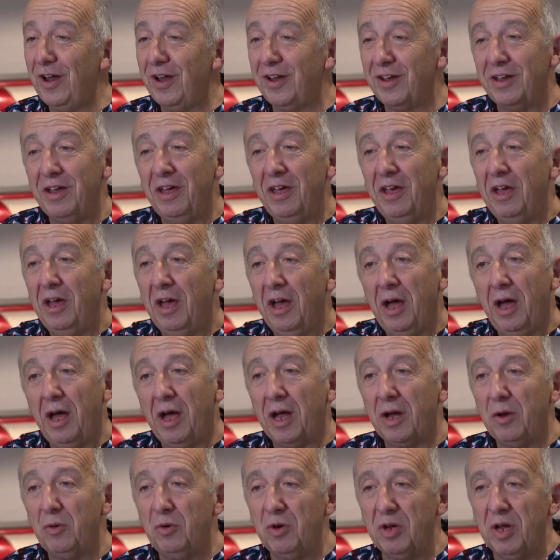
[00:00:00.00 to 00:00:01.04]
I,
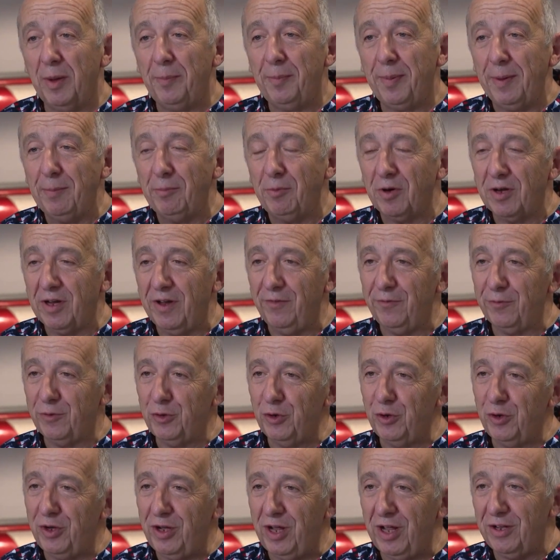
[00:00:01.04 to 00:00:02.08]
I, we have people give
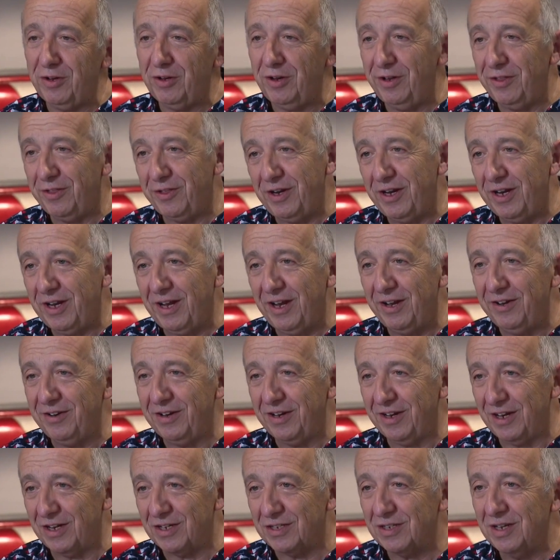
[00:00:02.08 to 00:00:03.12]
two hundred, three hundred,
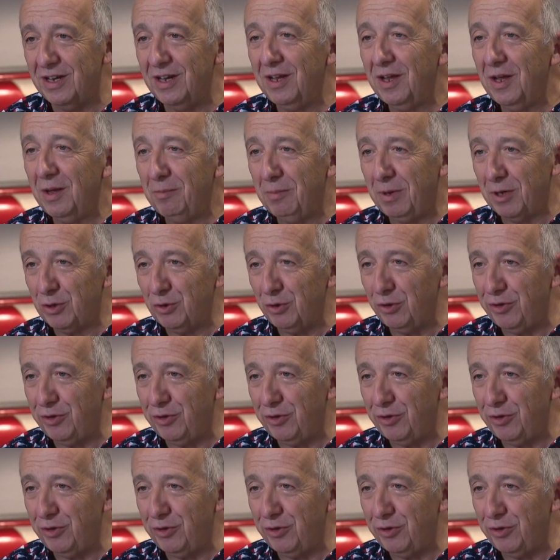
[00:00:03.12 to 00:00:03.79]
yes, but two